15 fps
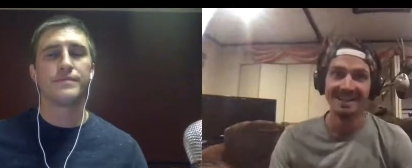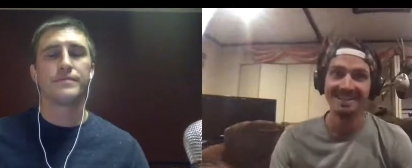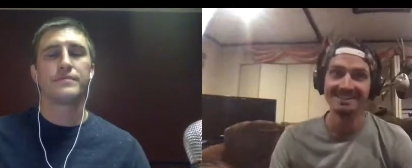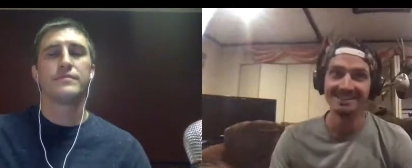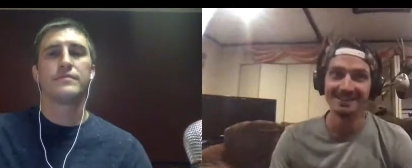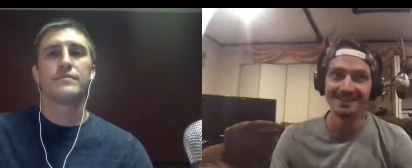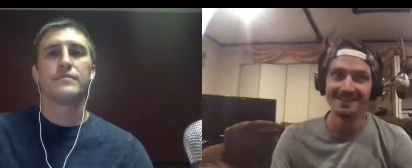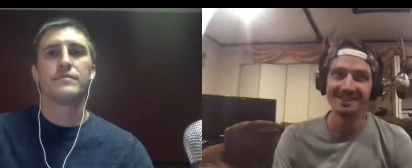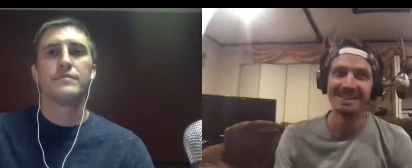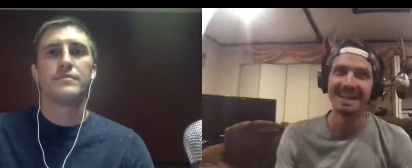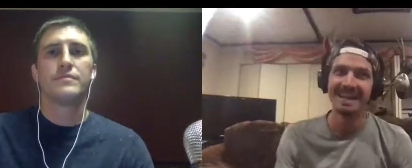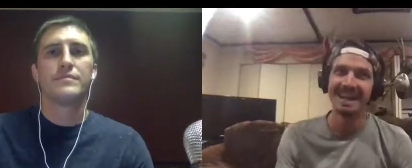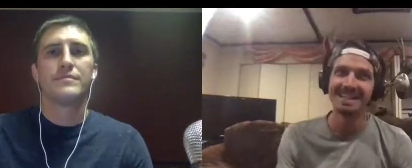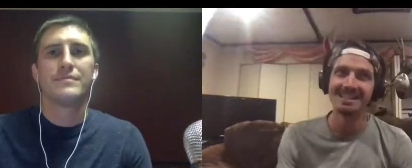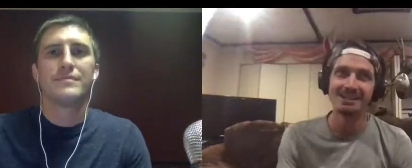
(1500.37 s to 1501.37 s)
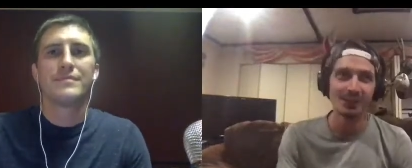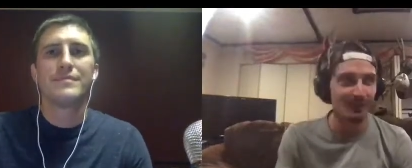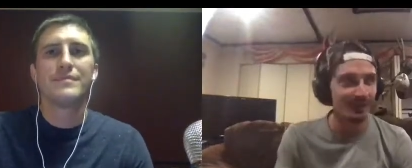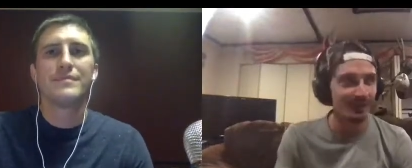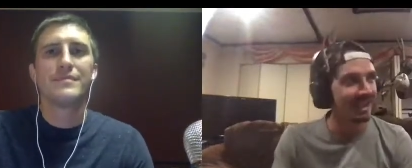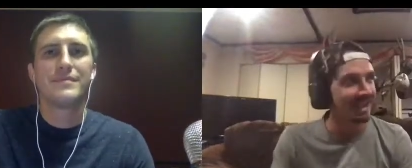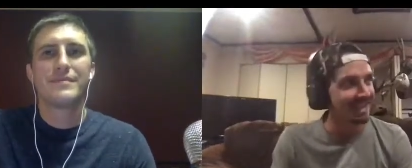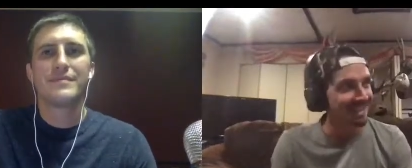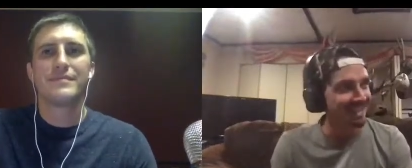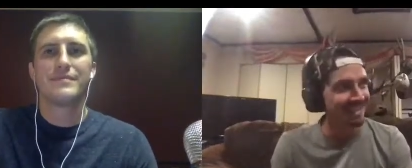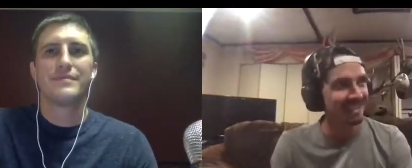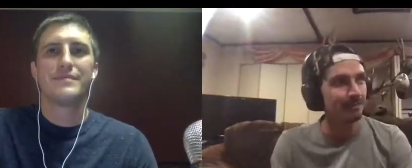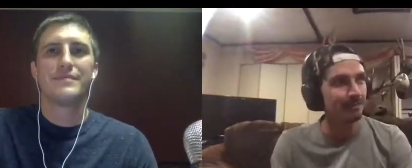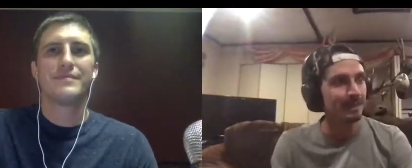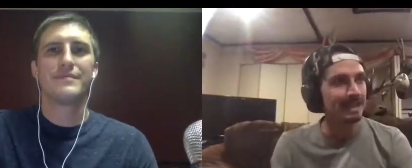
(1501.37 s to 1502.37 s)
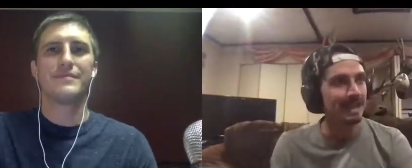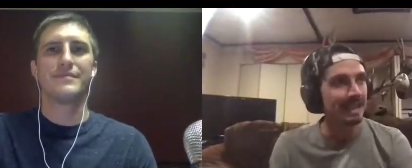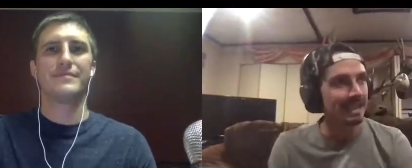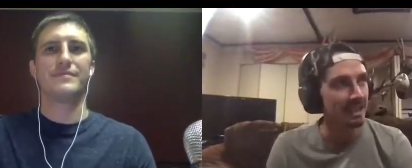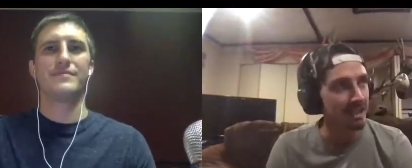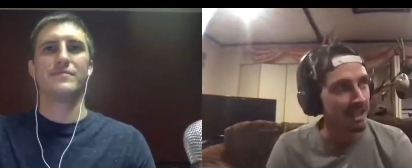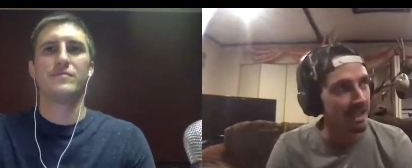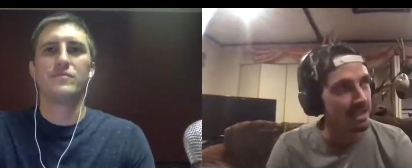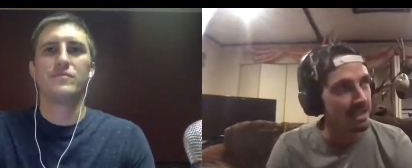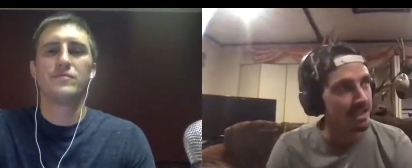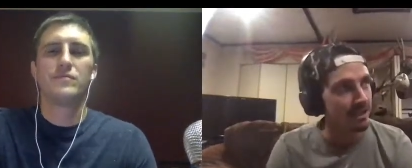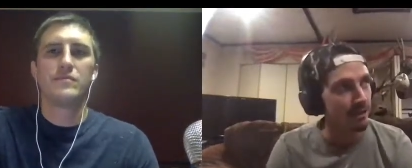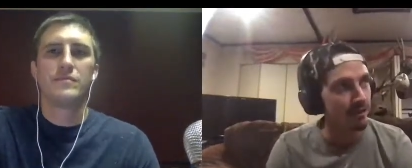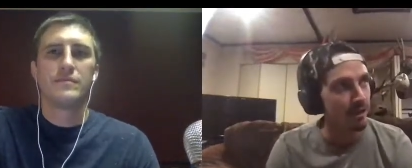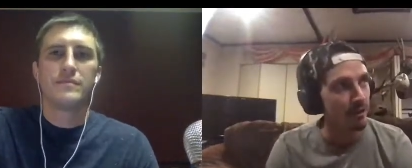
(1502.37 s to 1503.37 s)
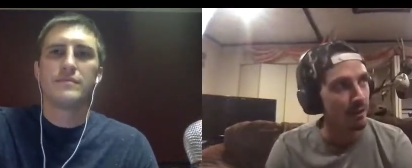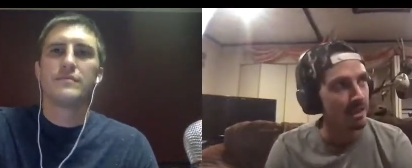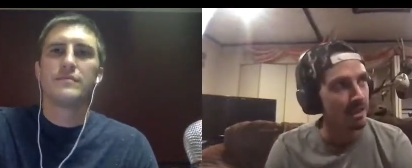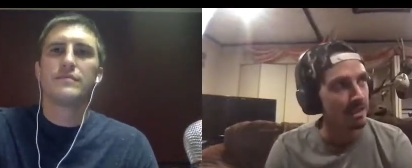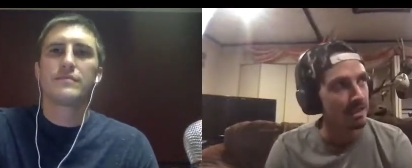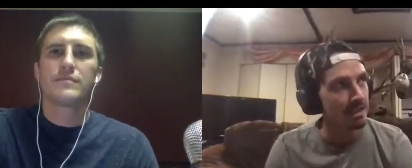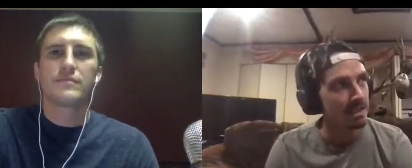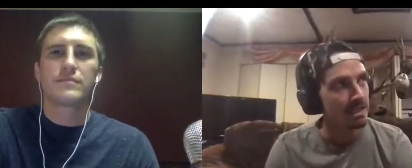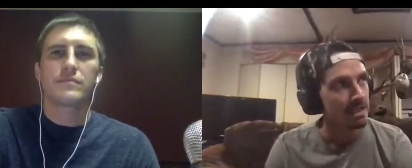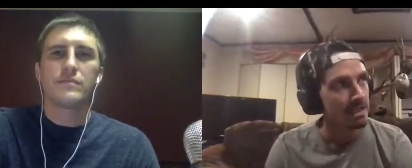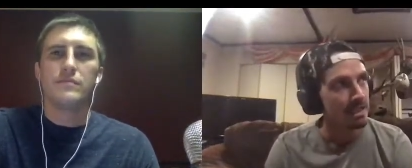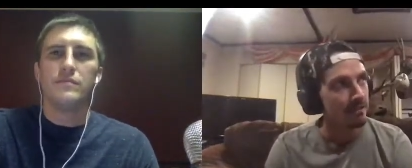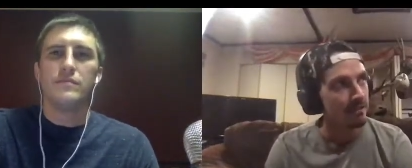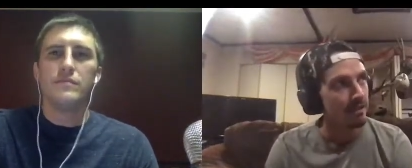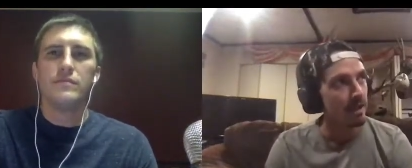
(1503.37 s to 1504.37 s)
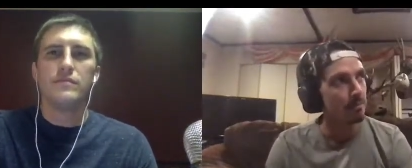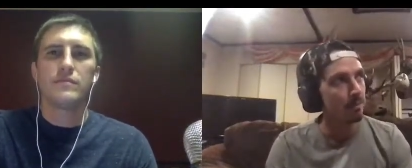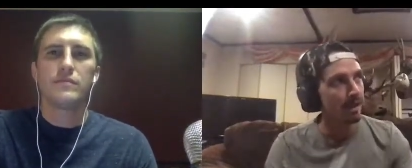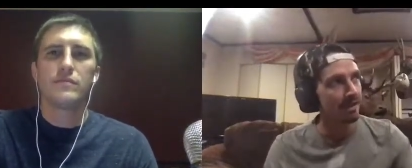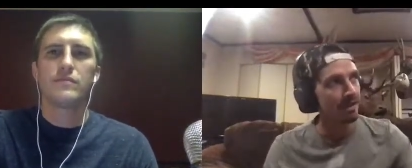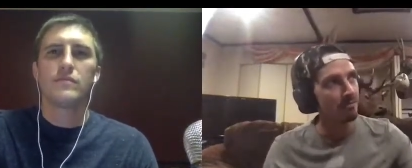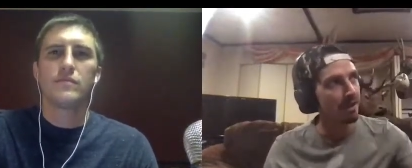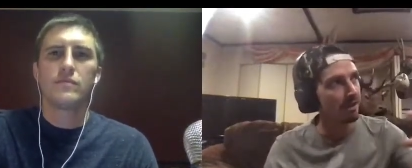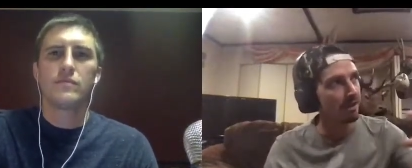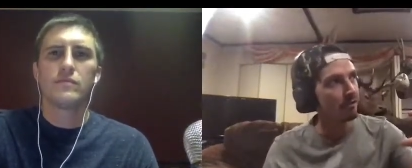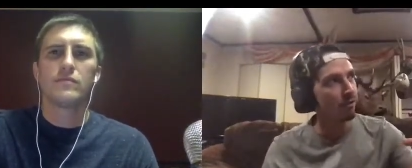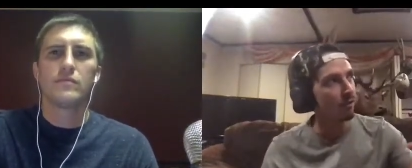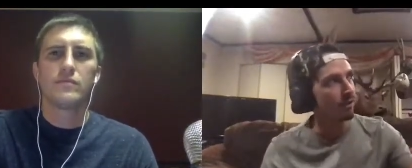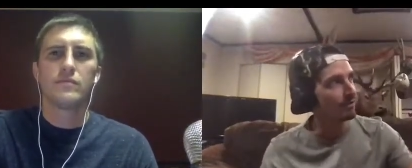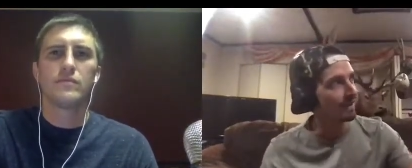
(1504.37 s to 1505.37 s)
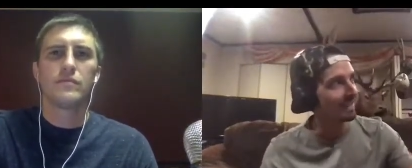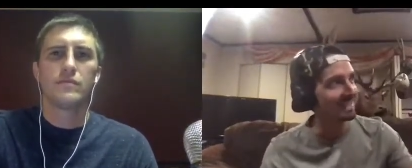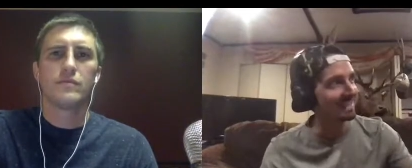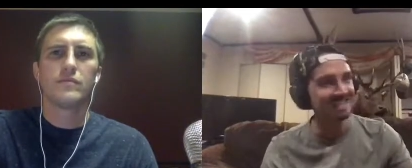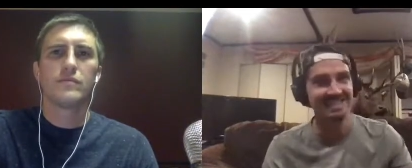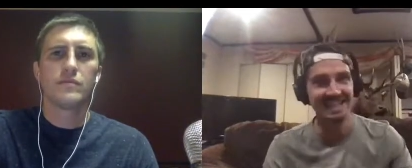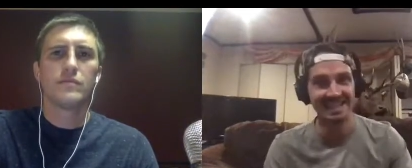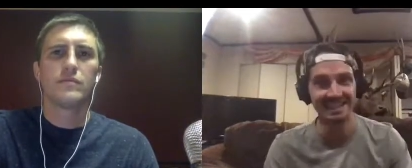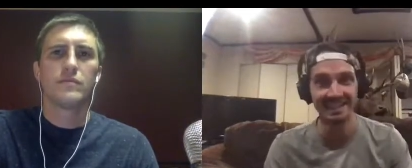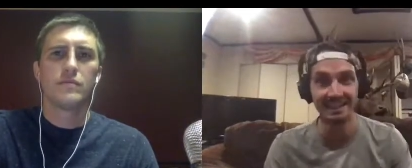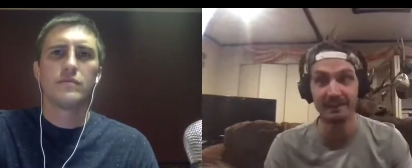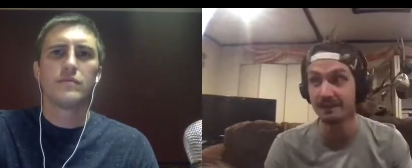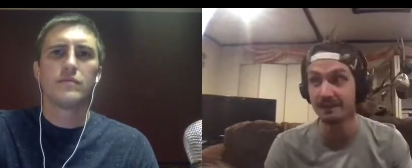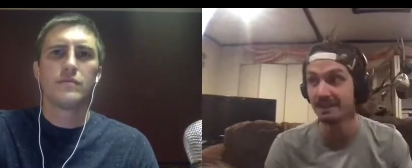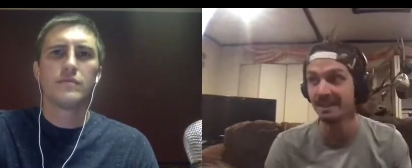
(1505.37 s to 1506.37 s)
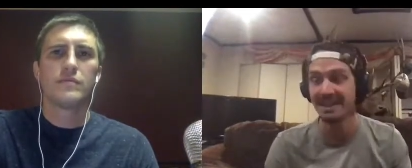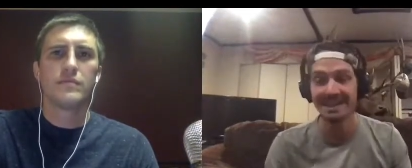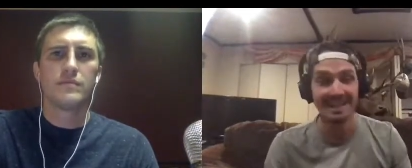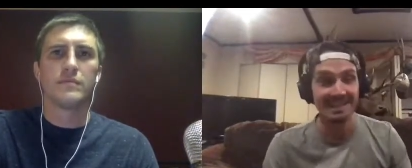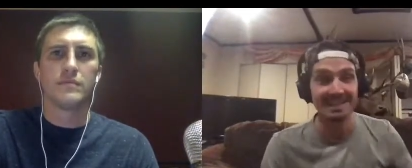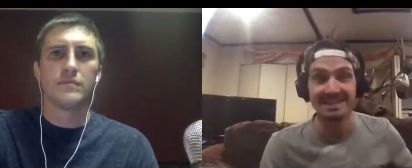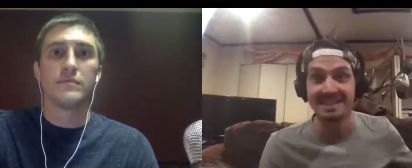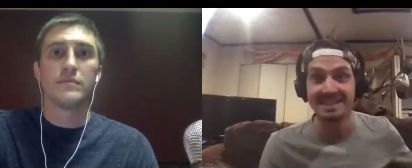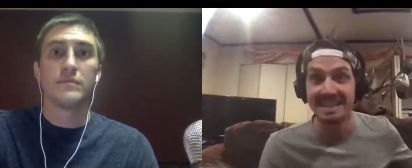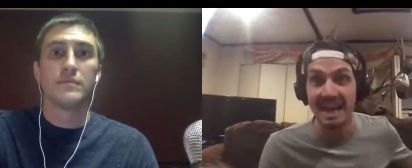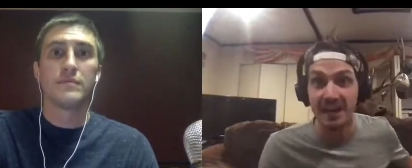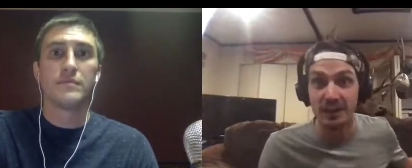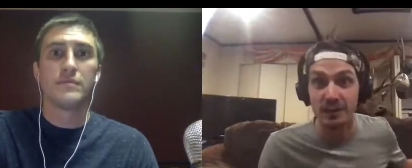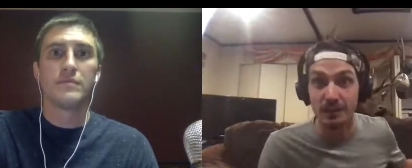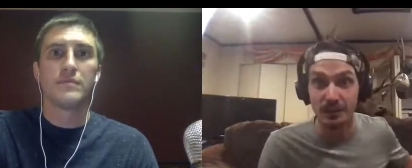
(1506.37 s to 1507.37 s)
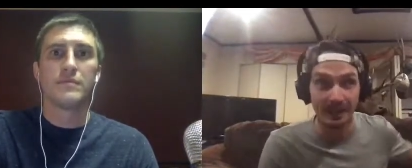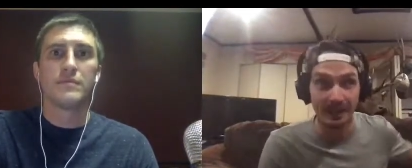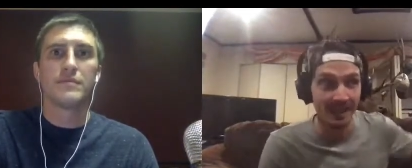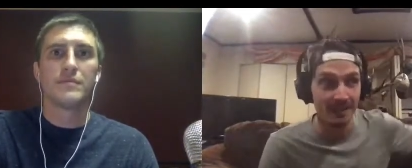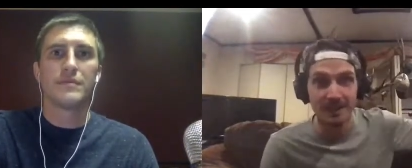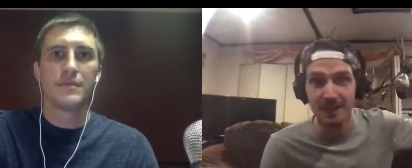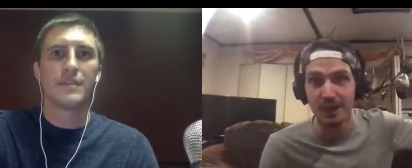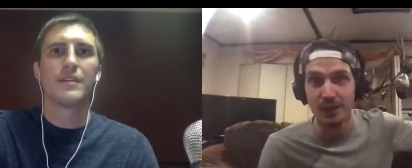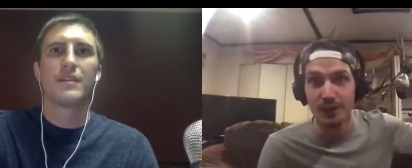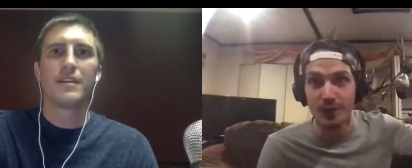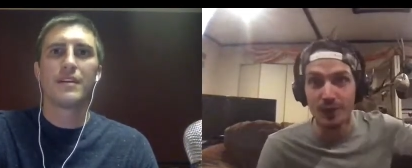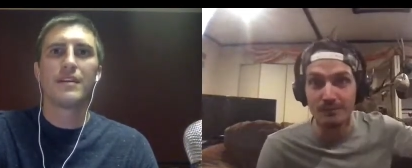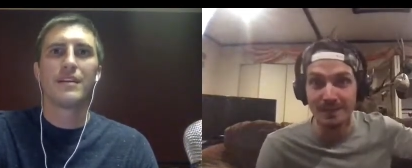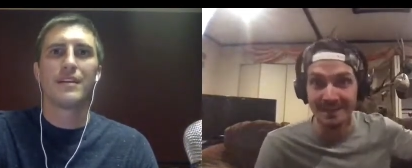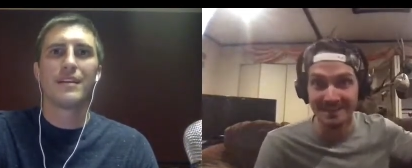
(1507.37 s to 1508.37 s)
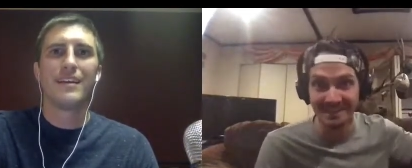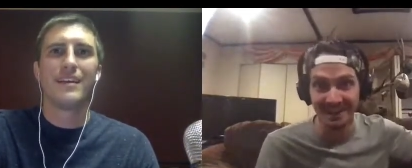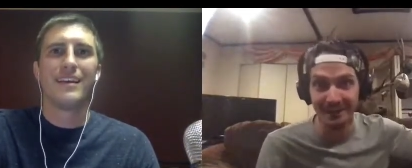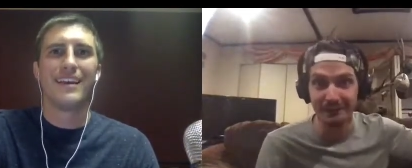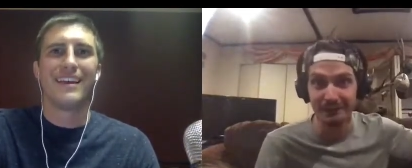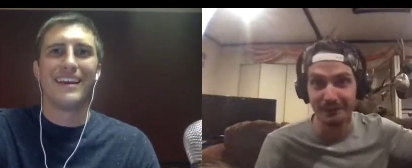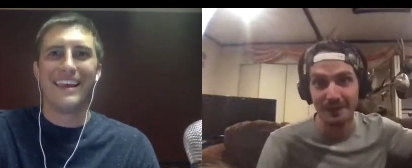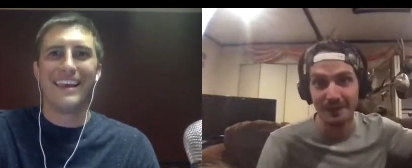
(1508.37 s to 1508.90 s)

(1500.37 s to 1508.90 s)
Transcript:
Speaker 1: And I don't like the idea of being like, okay, so if I went, if I apply the metaphor of like a deadlift, that hmm. sounds terrible. Like I'm going to go hurt myself.